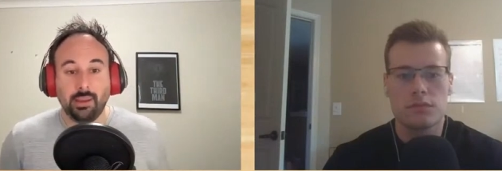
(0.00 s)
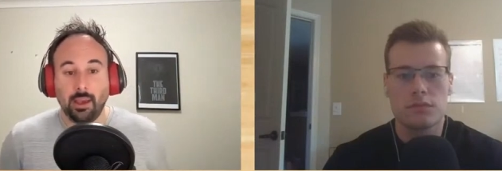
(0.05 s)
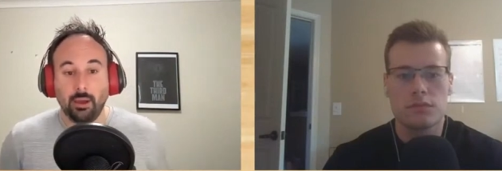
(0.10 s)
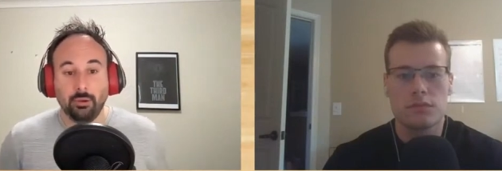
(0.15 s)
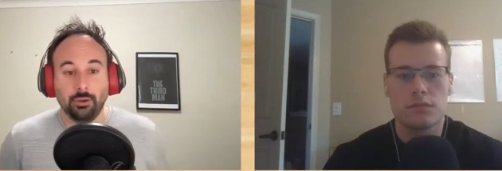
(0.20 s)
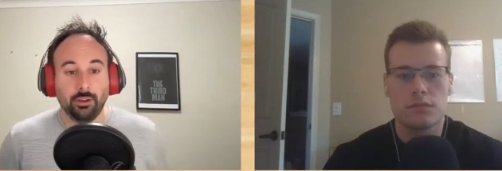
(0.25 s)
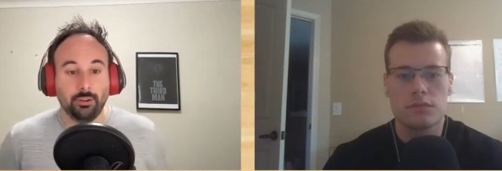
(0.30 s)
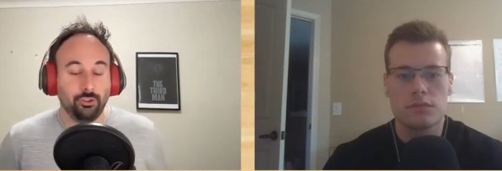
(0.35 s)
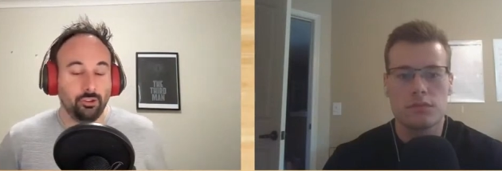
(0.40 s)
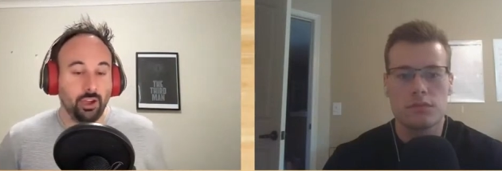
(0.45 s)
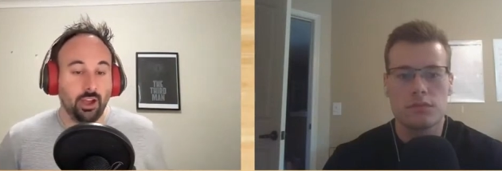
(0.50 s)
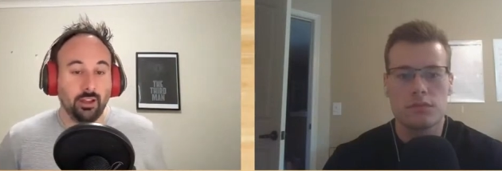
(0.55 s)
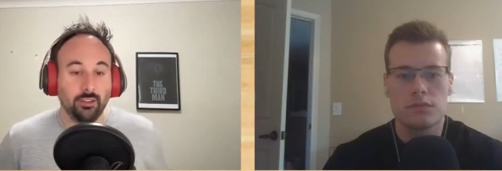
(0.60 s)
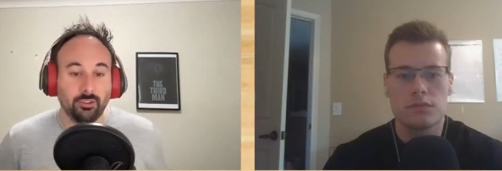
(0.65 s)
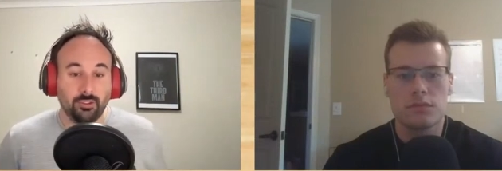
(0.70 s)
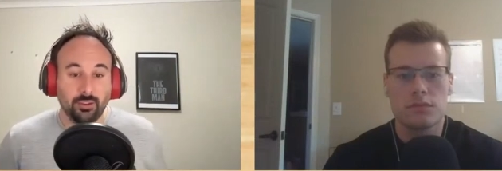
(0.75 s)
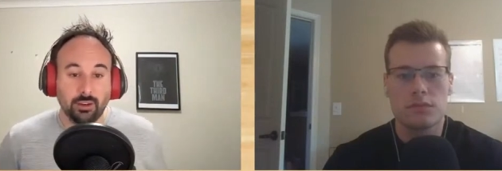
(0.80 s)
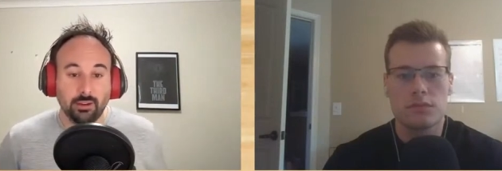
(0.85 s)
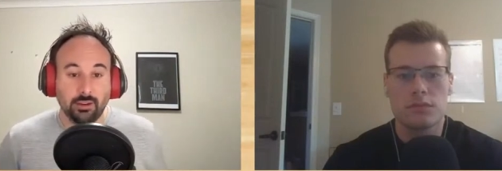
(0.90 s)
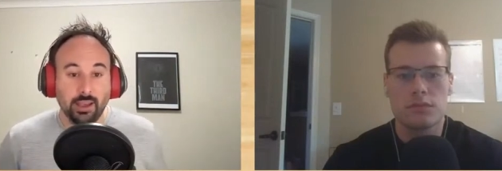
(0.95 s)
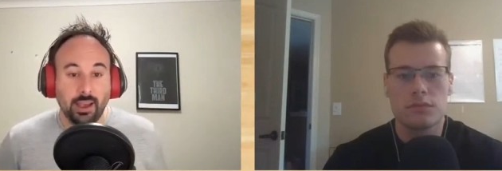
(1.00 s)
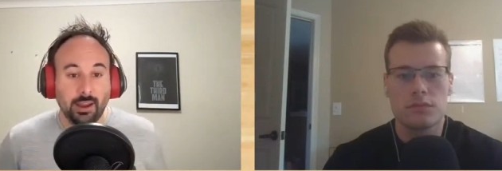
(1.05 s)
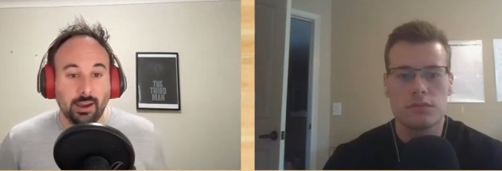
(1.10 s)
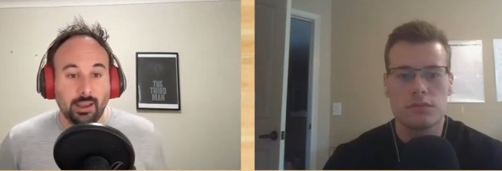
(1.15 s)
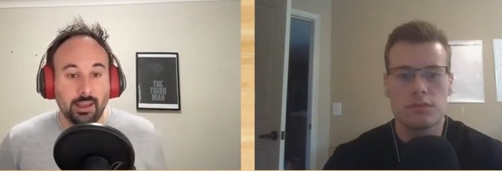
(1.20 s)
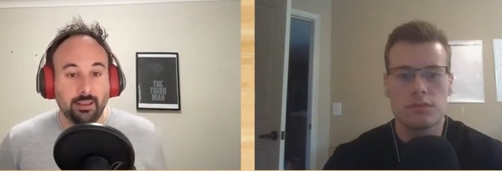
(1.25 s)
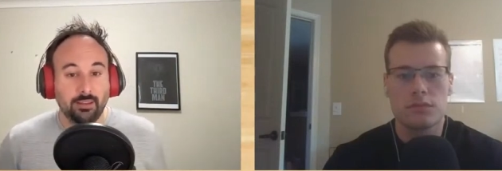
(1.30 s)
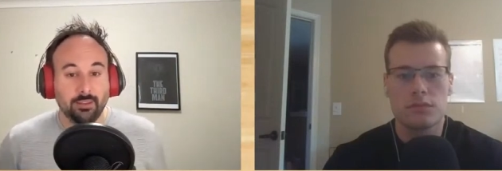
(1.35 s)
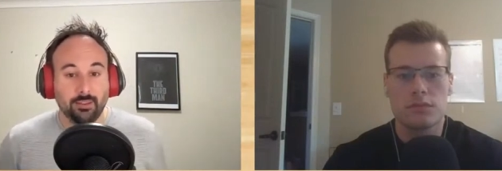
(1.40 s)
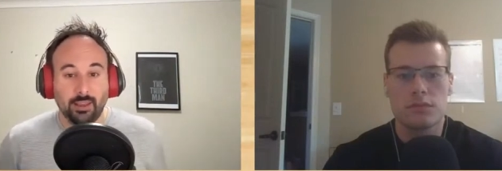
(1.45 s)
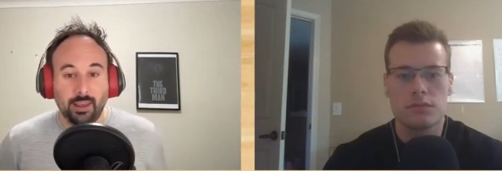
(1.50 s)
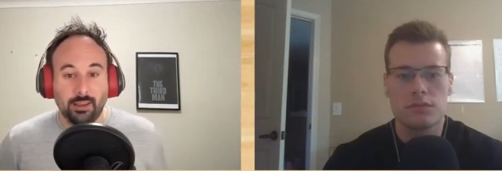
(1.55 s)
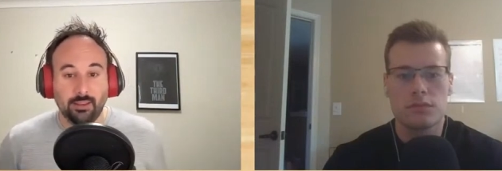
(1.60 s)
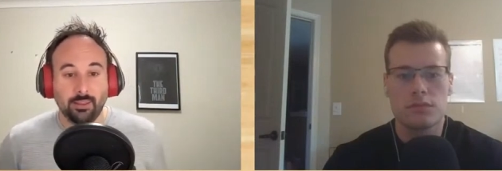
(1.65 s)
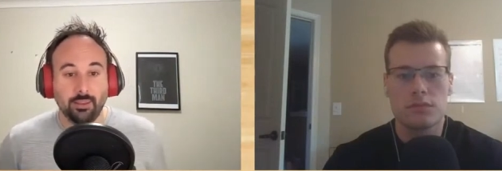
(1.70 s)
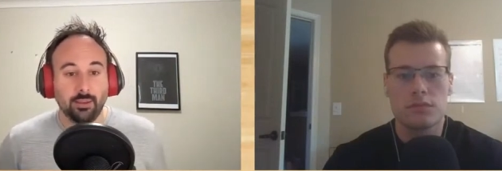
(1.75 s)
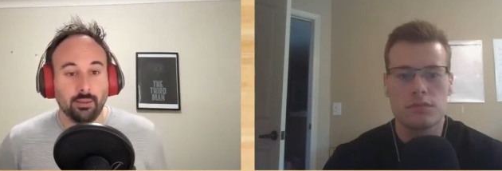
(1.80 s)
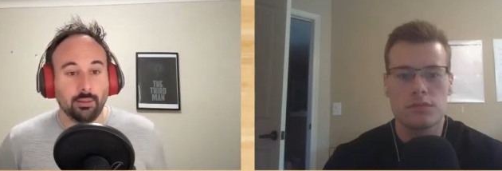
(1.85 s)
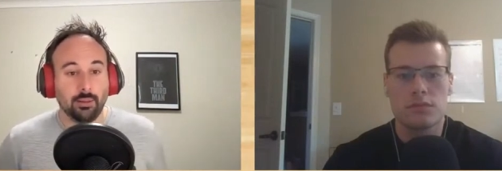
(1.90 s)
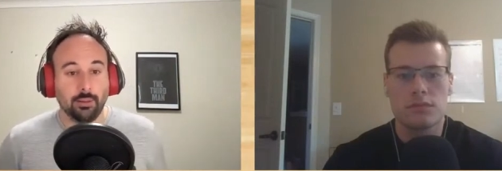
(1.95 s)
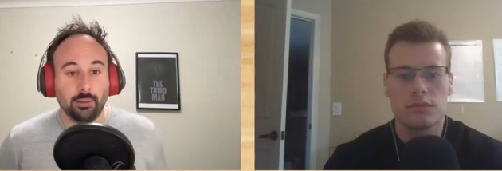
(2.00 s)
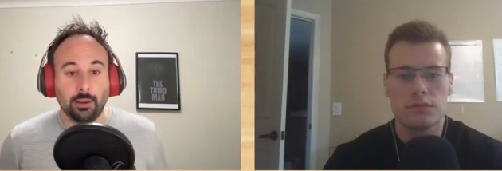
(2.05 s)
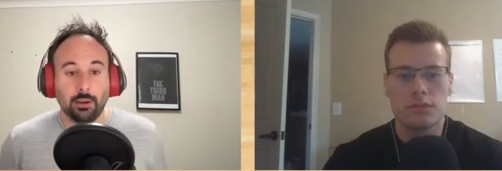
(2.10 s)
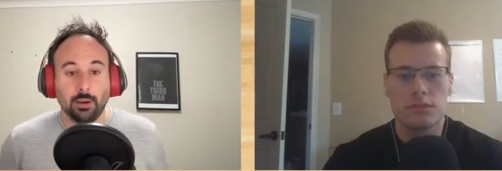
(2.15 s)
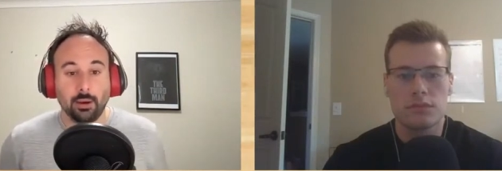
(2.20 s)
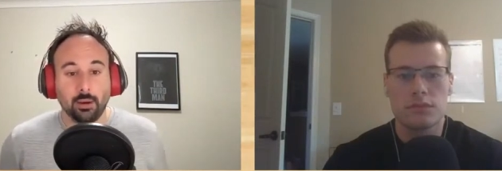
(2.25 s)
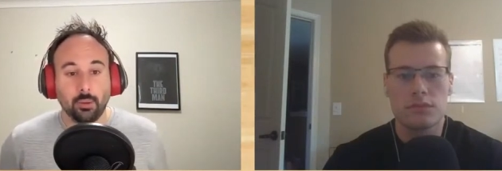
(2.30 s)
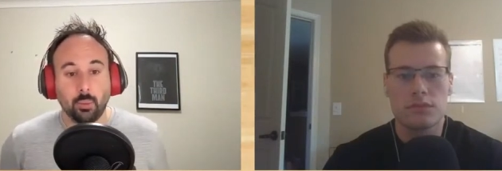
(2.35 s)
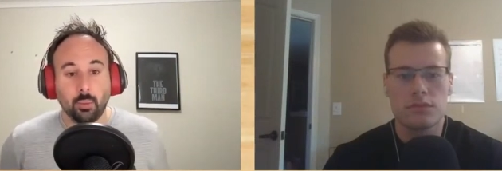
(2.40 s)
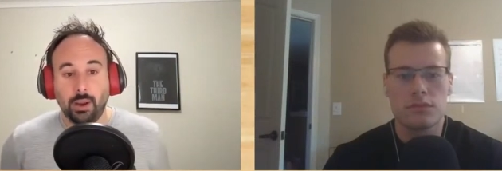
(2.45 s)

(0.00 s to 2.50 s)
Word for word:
Speaker 1: Keldon Johnson kind of as like the clear